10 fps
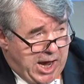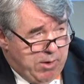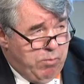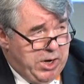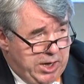
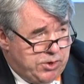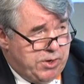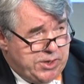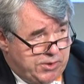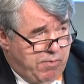and really
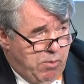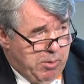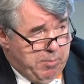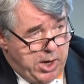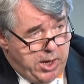
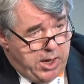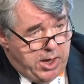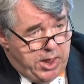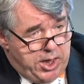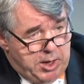transform
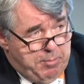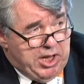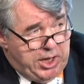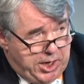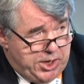the
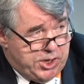ability